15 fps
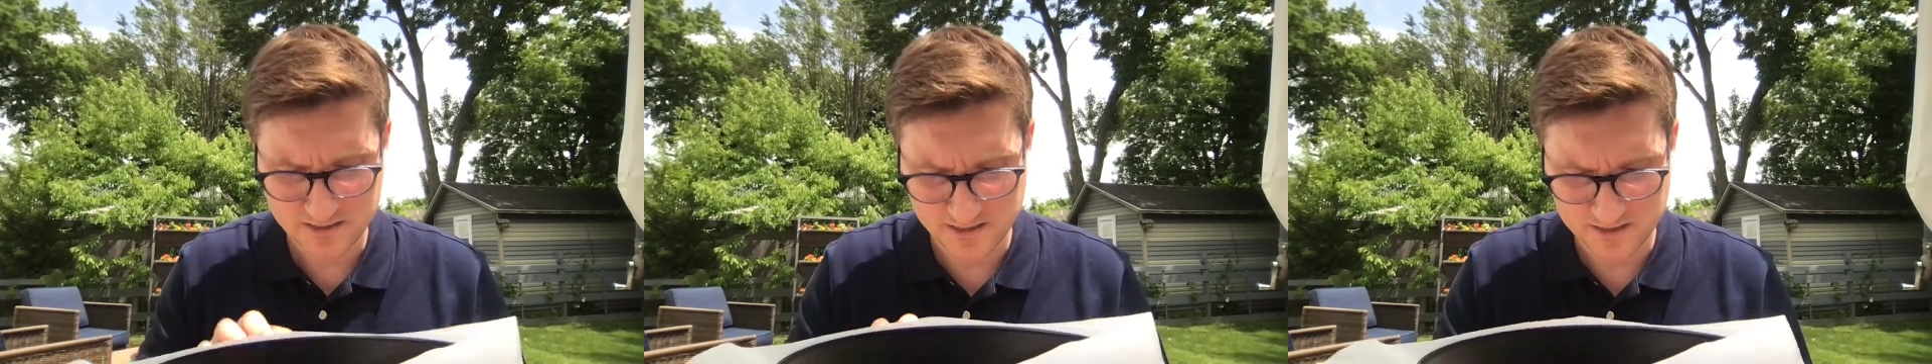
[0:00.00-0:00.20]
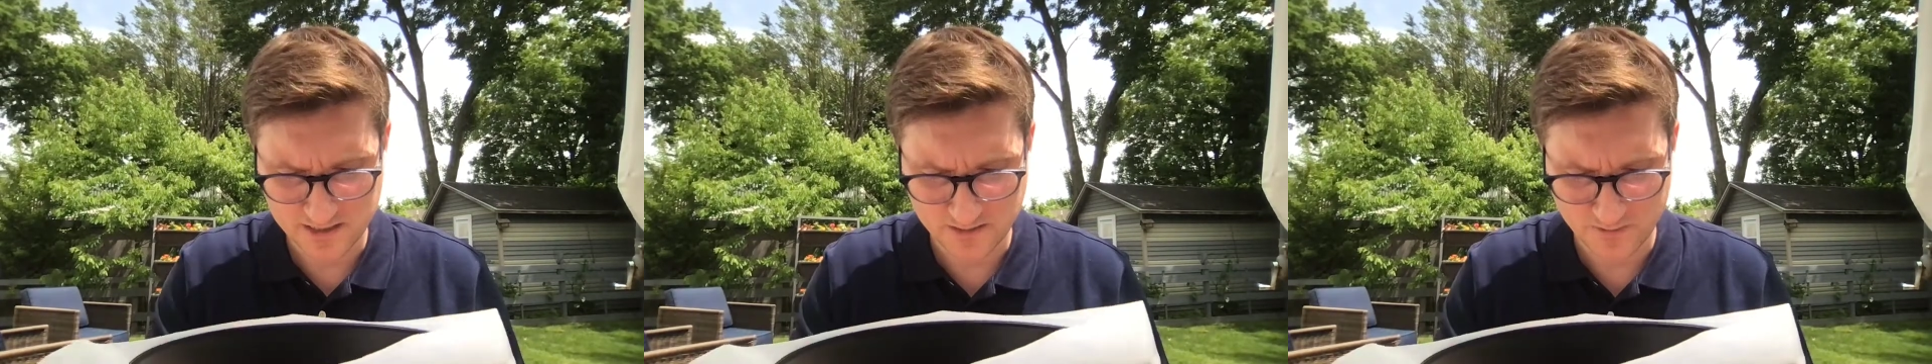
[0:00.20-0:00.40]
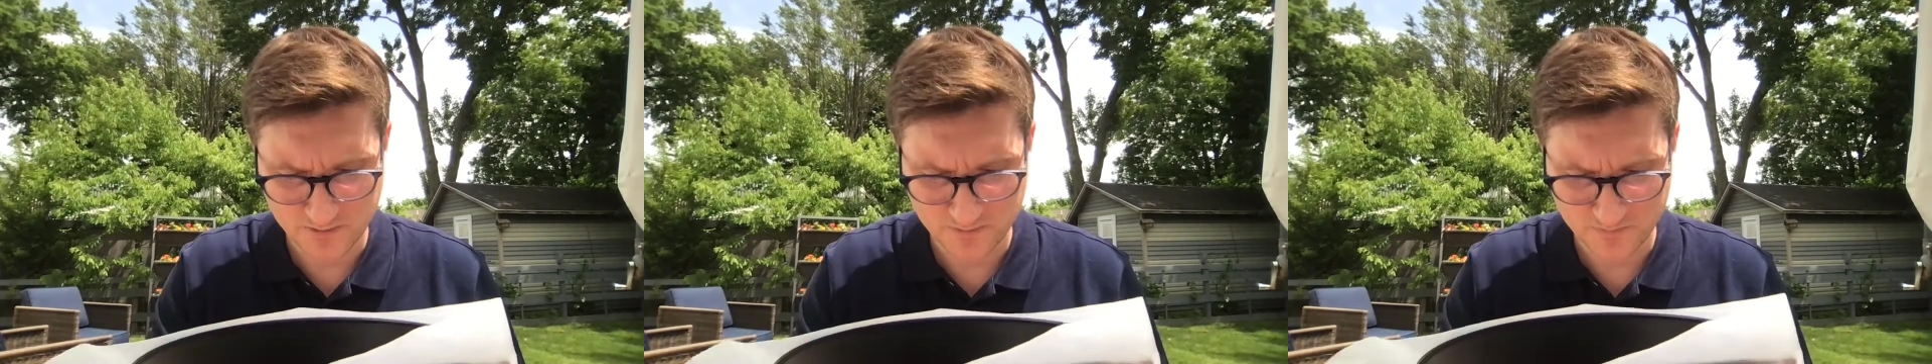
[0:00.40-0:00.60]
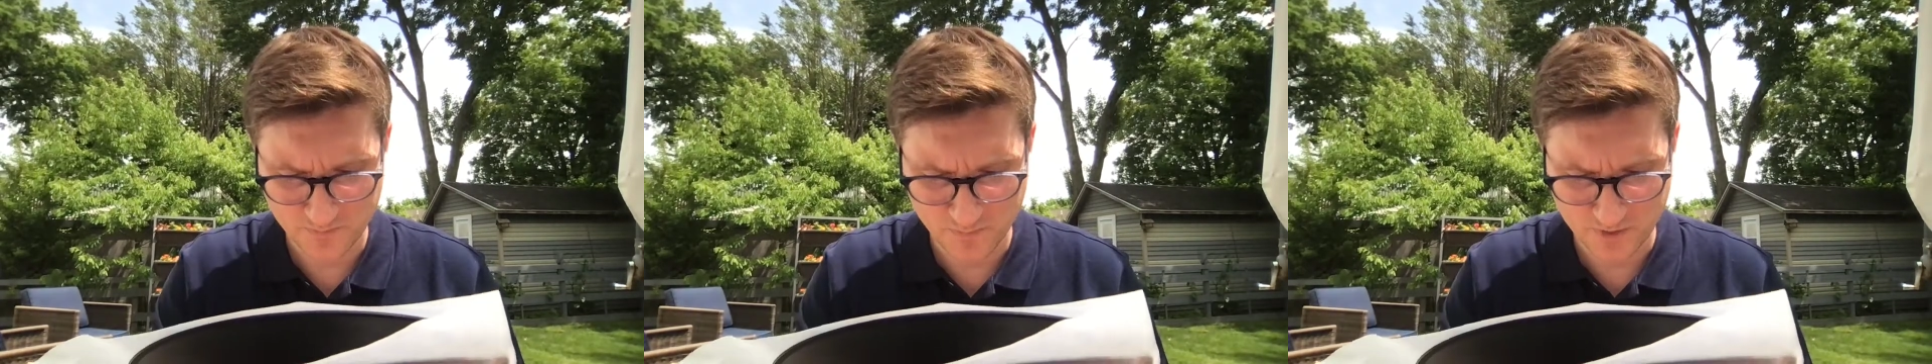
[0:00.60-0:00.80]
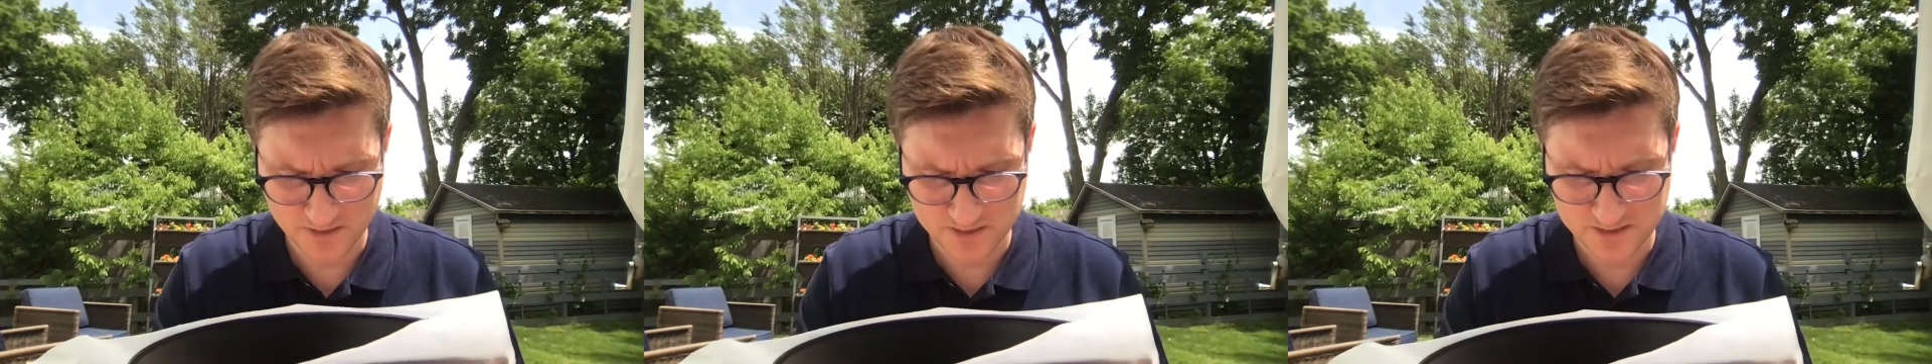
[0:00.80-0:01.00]
say
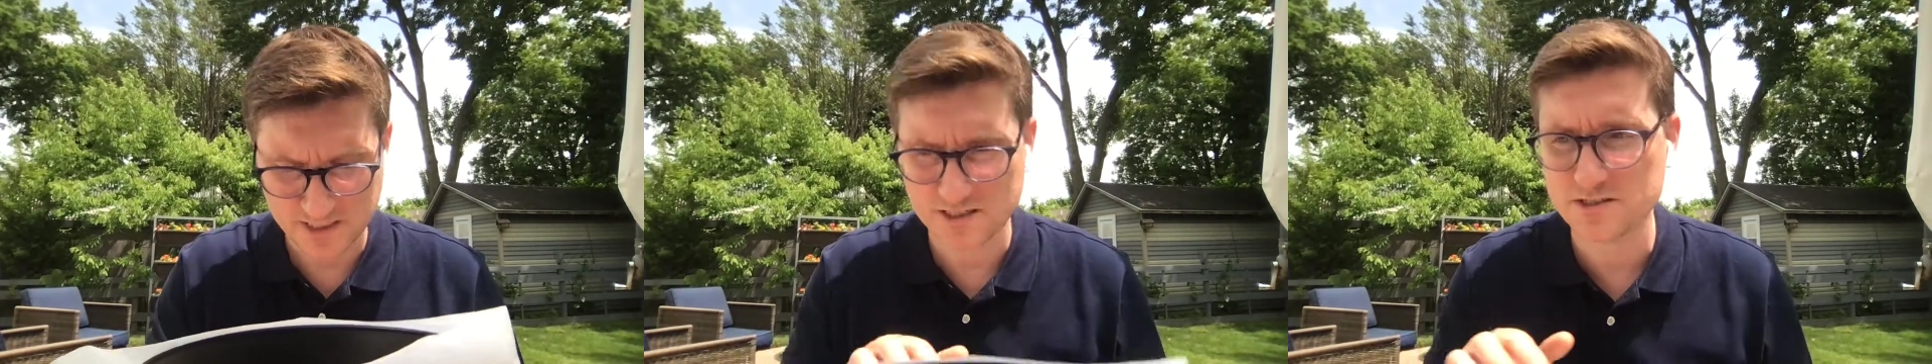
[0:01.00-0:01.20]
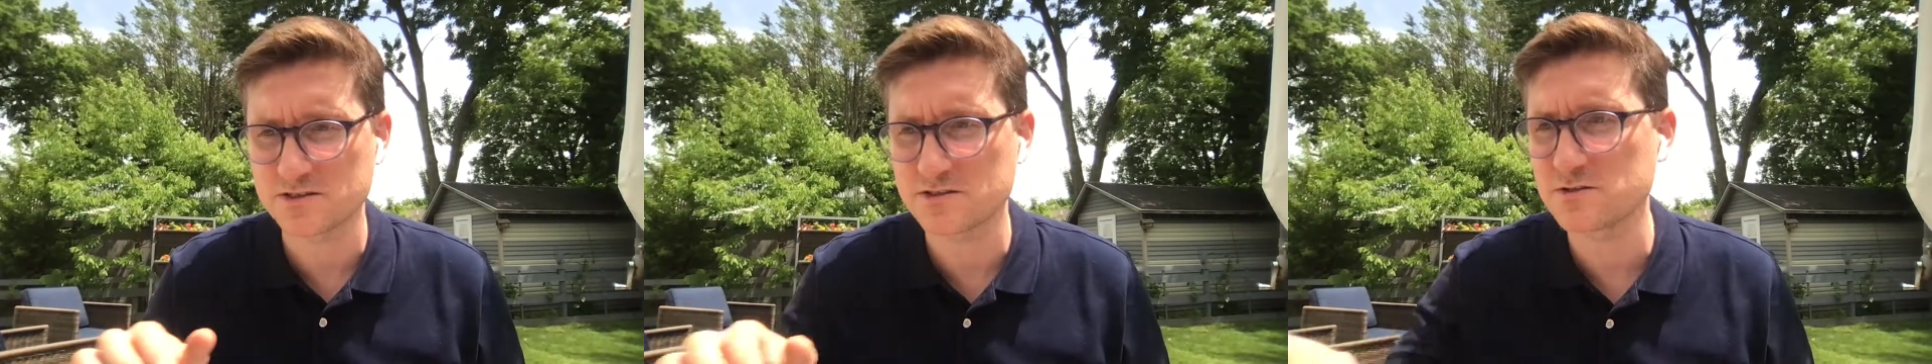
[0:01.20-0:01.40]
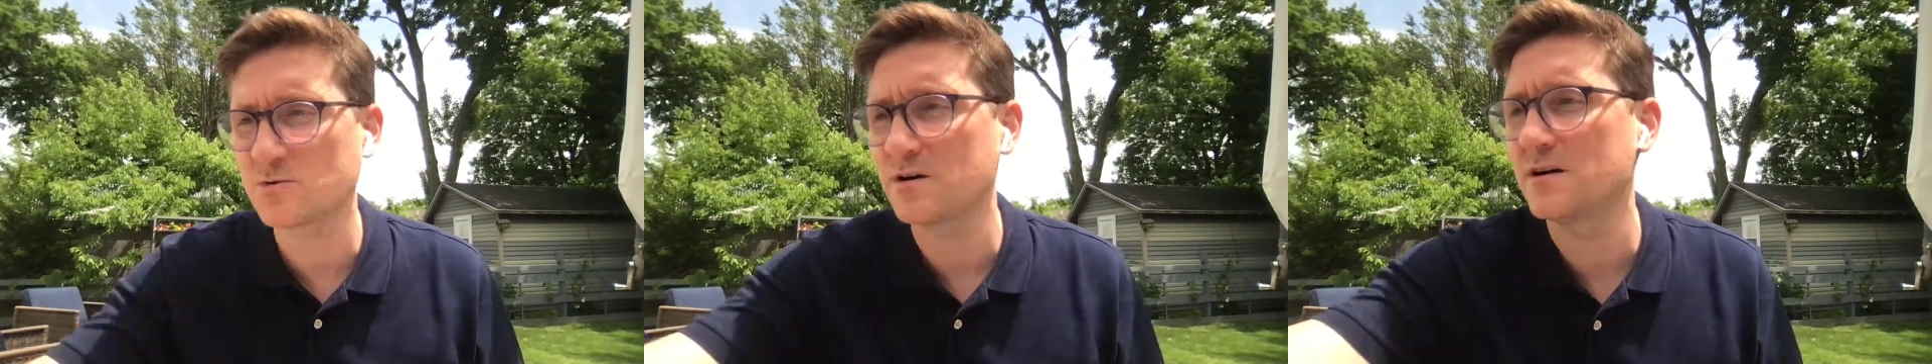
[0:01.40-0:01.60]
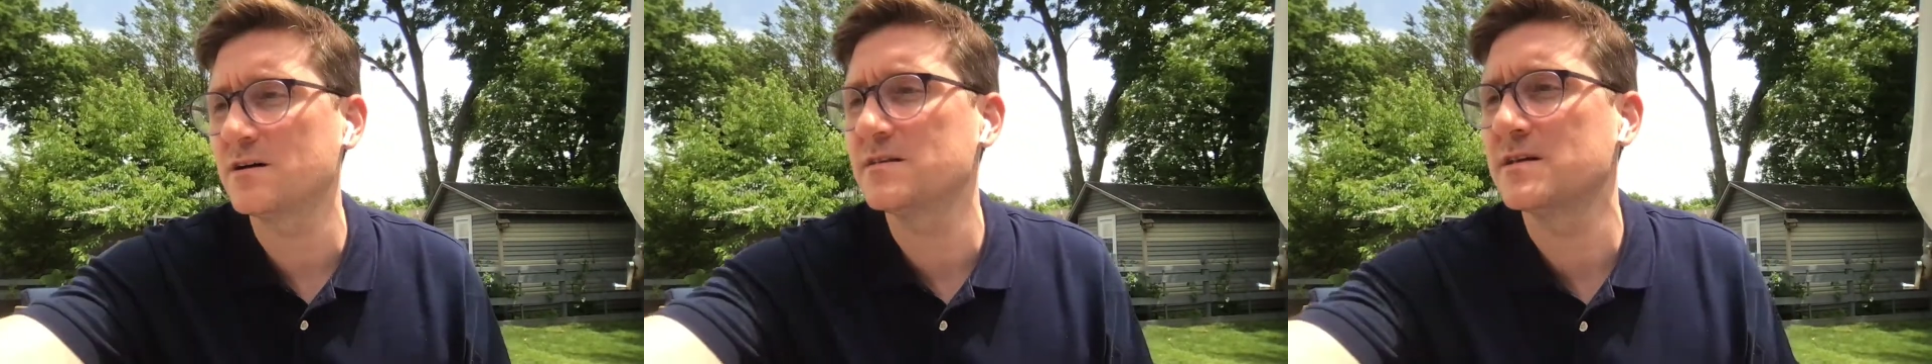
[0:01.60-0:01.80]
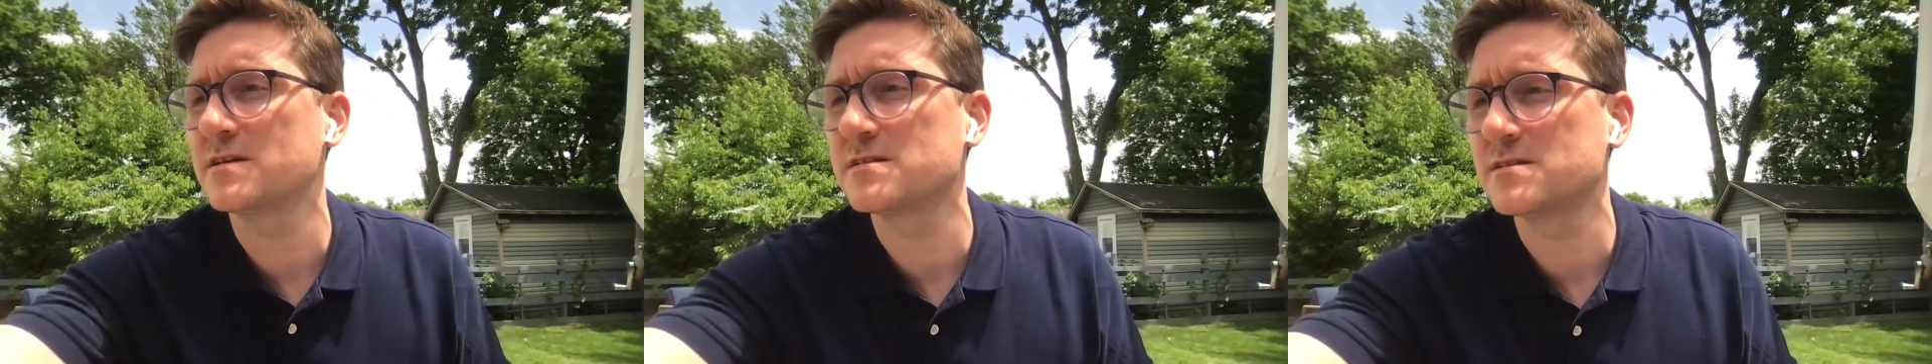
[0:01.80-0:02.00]
when the sessions were
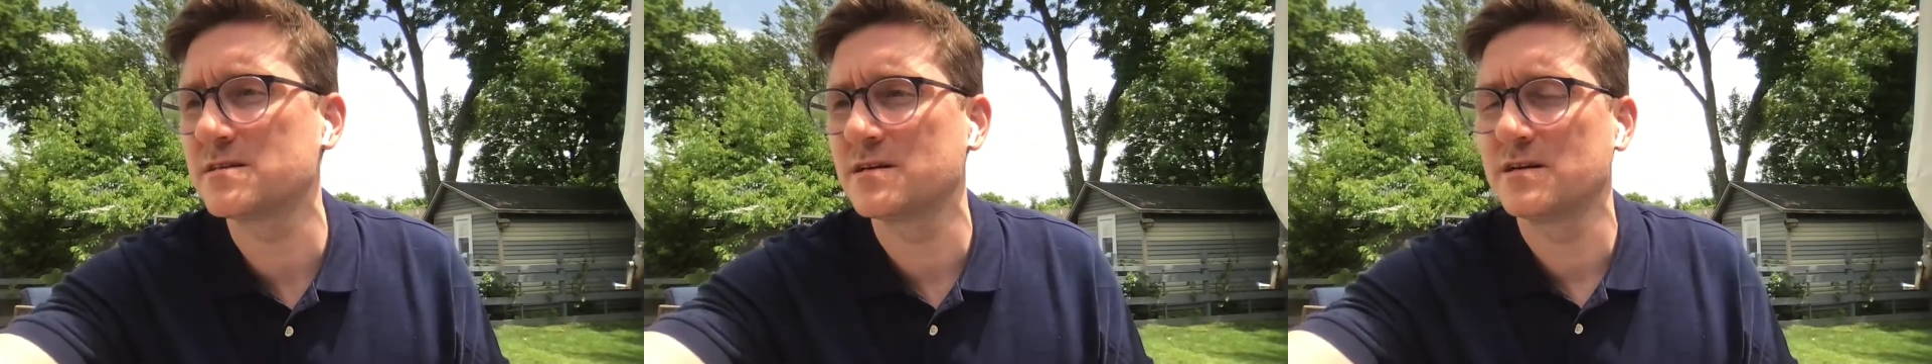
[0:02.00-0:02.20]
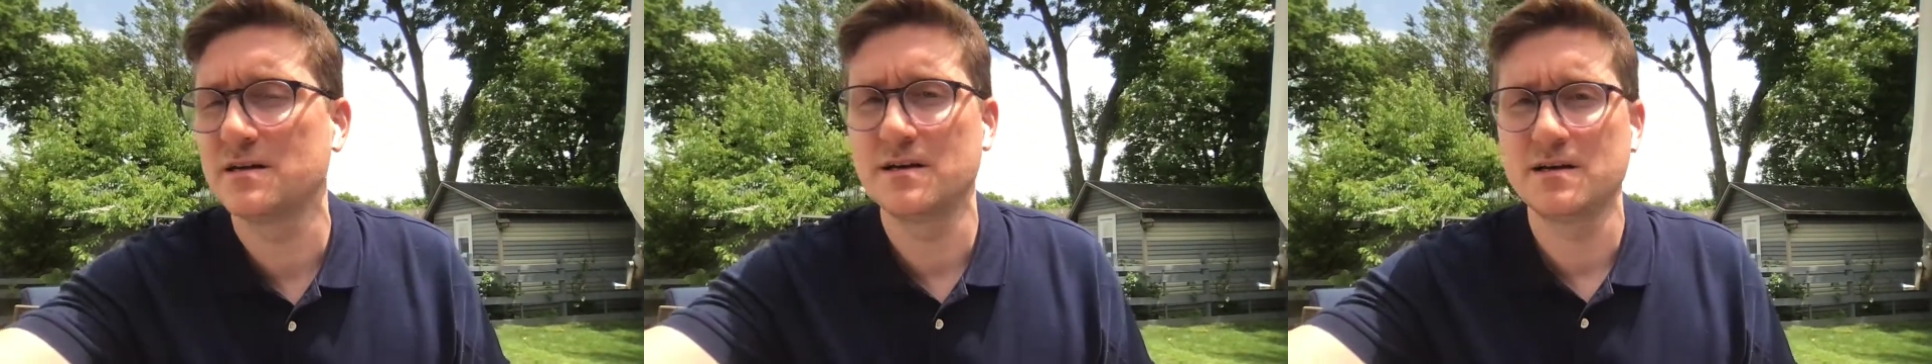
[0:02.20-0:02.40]
on this,